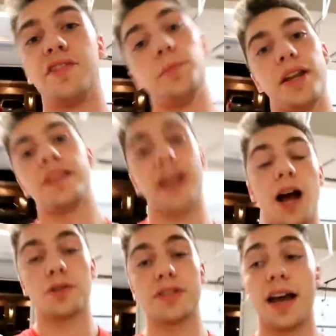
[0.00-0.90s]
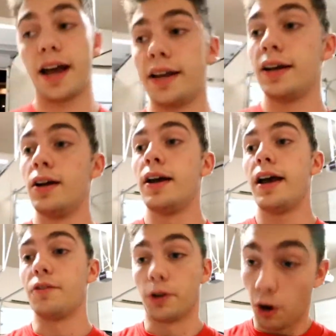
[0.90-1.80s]
film anything outside
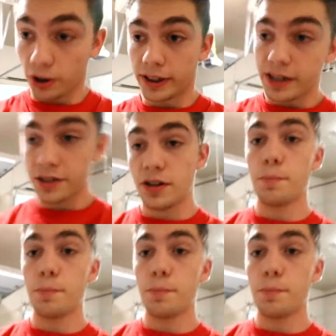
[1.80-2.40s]
regardless.